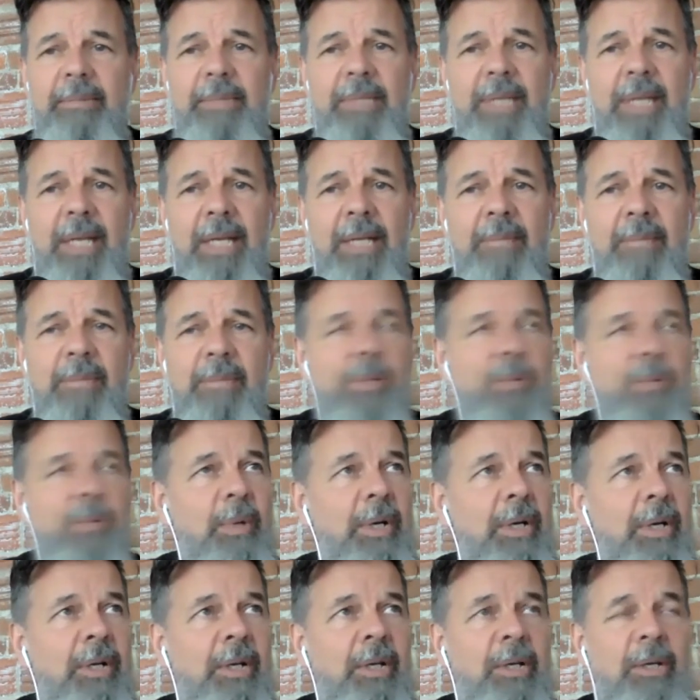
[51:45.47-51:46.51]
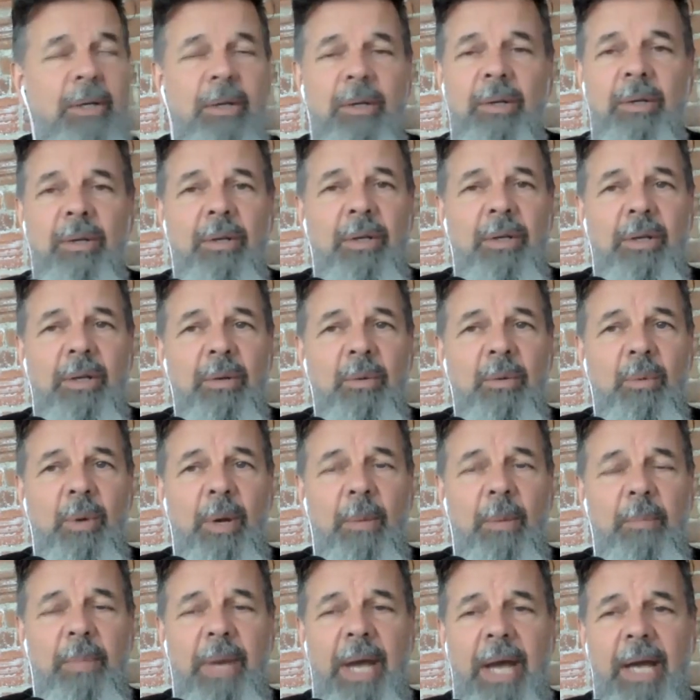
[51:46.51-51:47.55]
times where you you
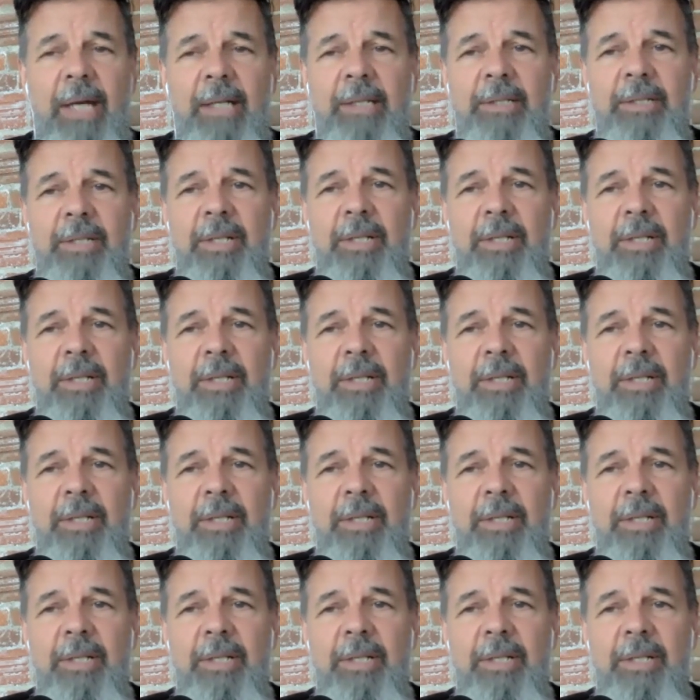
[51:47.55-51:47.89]
went back